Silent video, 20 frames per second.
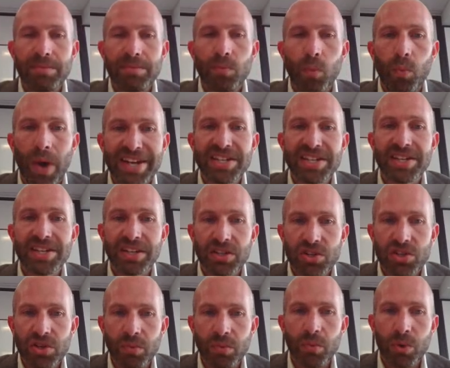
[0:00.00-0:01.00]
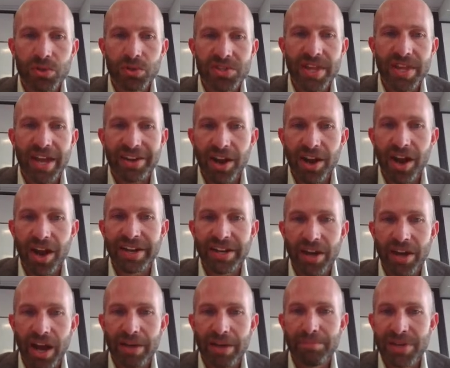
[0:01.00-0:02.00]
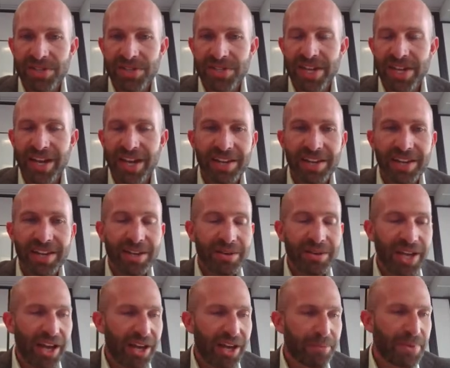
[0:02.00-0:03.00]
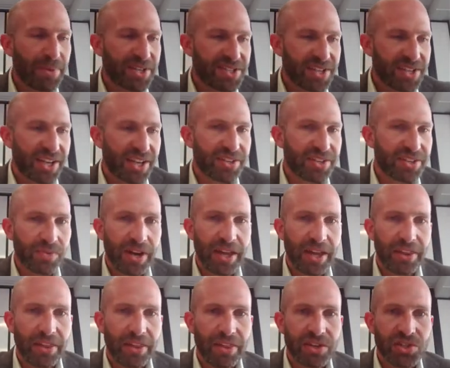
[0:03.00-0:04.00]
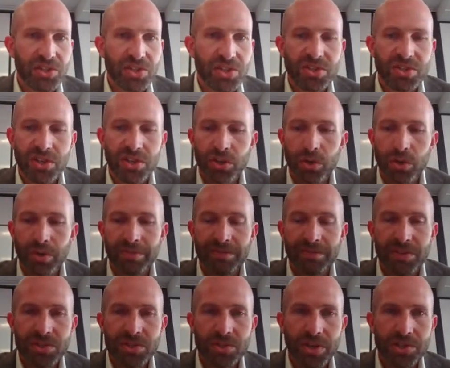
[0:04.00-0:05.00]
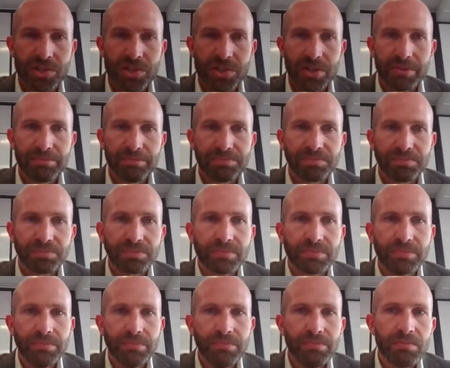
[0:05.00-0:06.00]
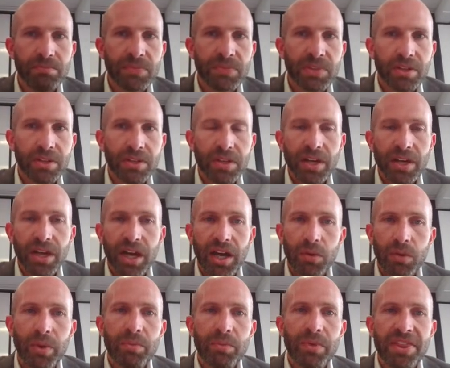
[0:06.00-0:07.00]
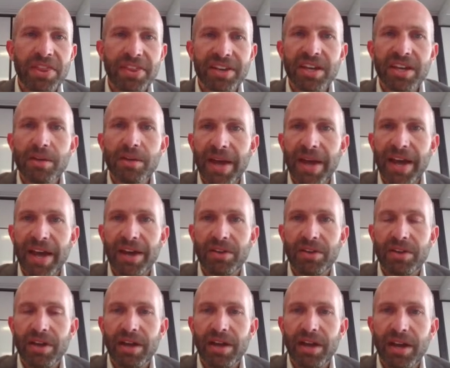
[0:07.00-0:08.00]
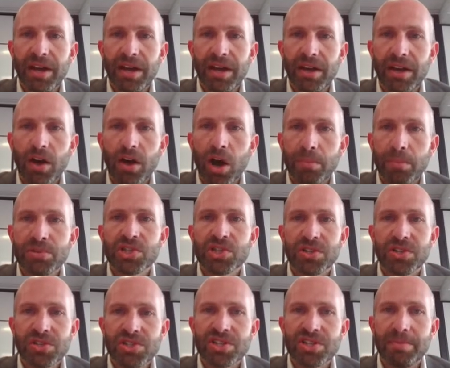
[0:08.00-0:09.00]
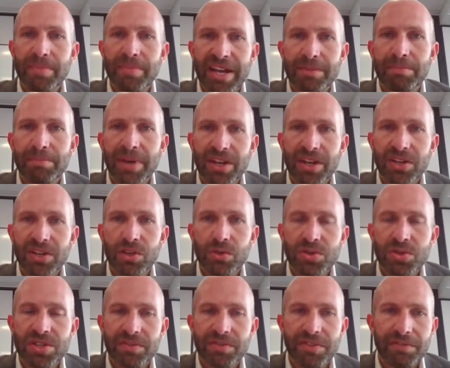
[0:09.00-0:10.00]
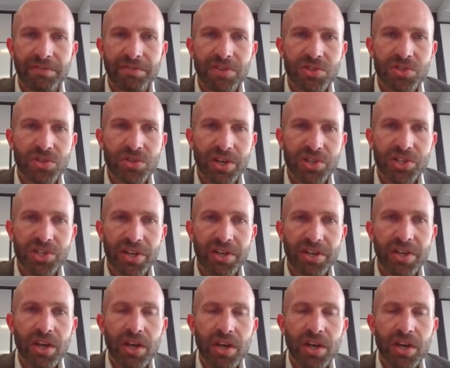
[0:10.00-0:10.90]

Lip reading: weighting towards that 99% rather than just the new infrastructure. When we think about options to make better use of infrastructure,